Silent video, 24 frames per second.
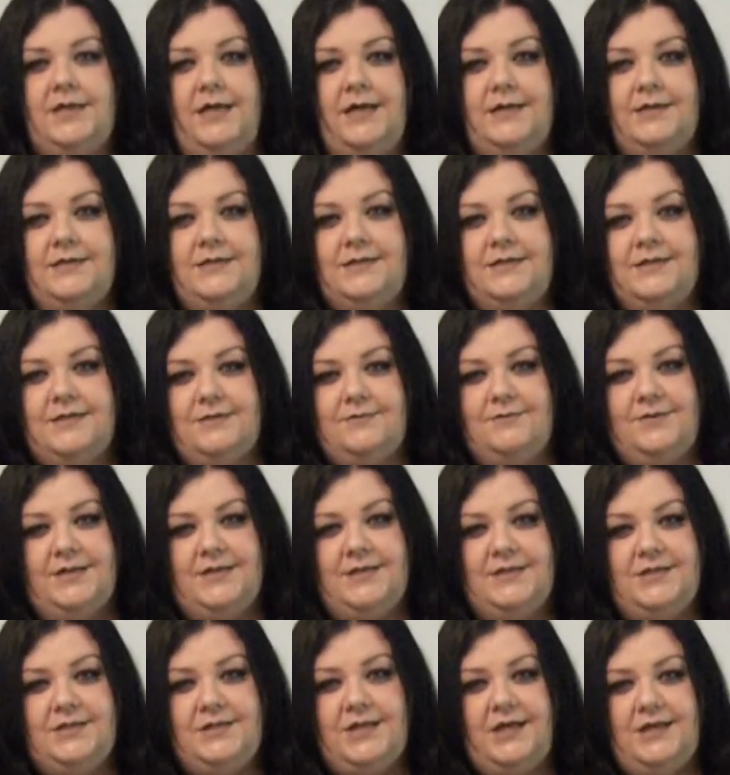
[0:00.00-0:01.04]
change
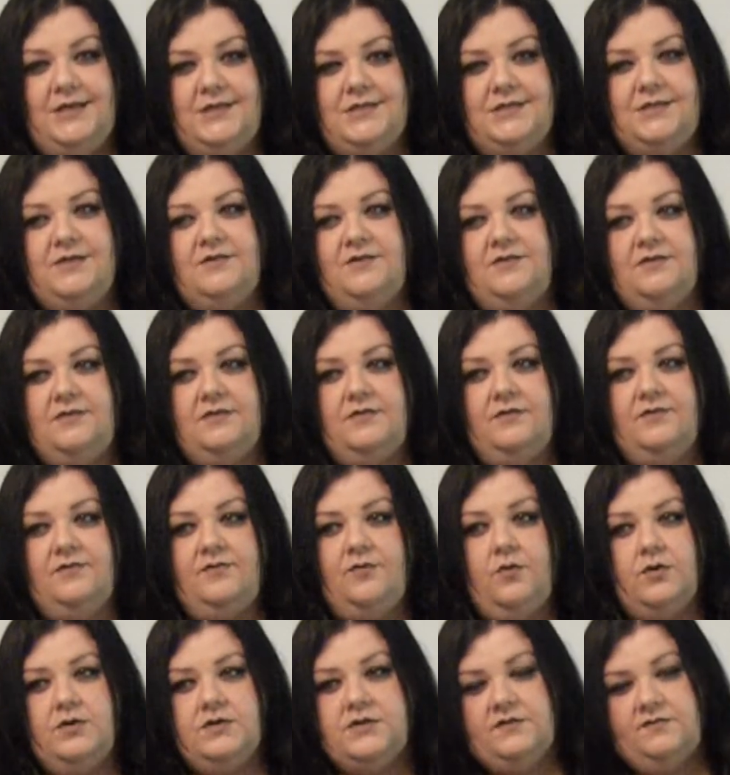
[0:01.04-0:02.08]
the
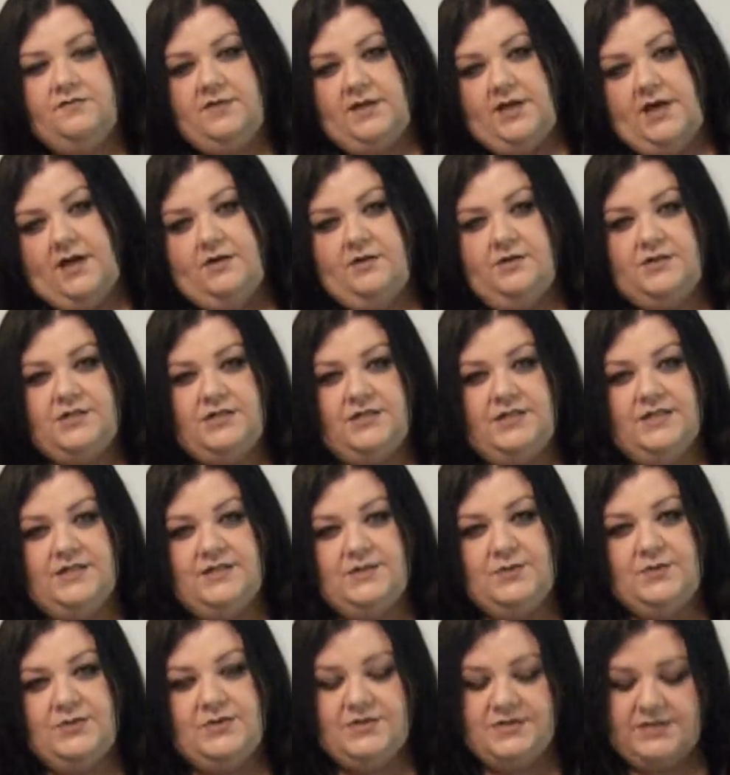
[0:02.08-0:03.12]
force of the energy
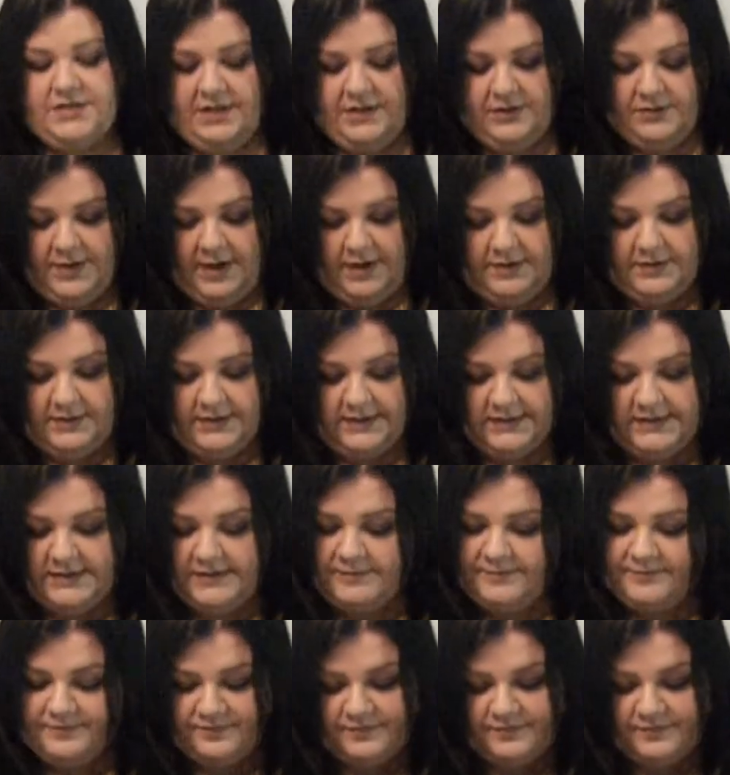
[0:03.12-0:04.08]
that swirls all around us.